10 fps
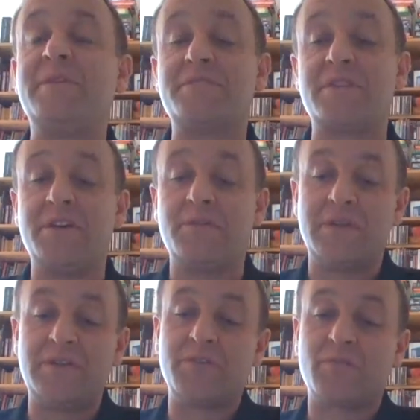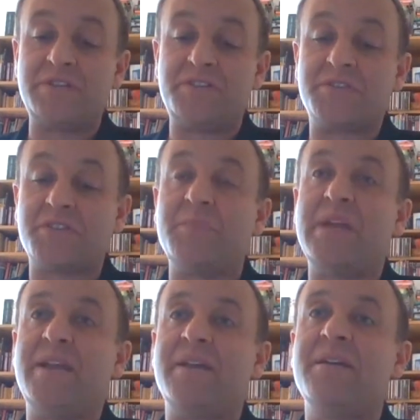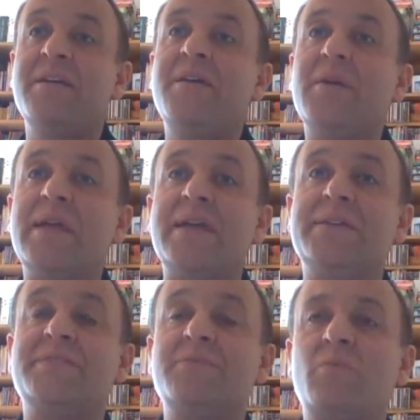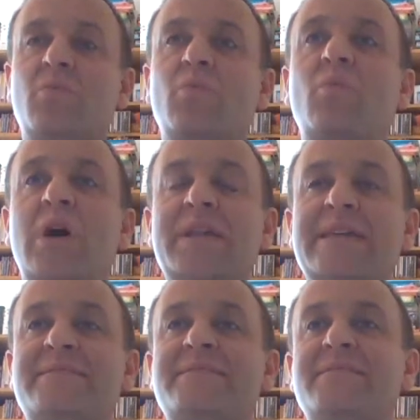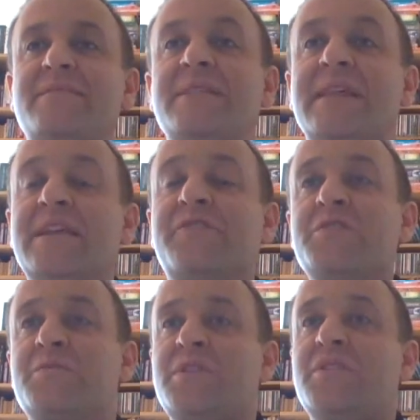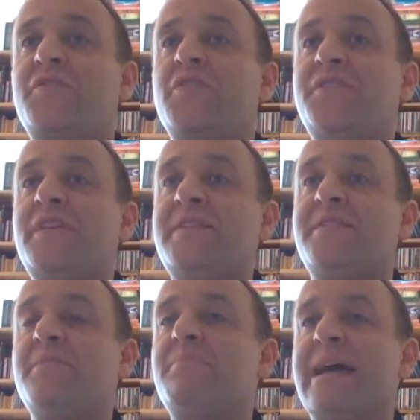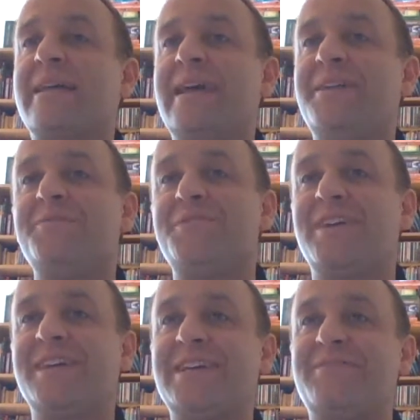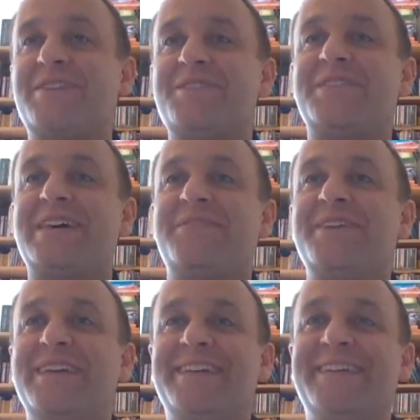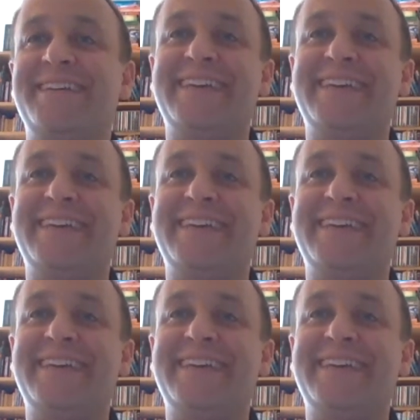Jamie, just so I know, another question's come in here is, what is the difference between the front end and the back end? Would you like to have a go at that one?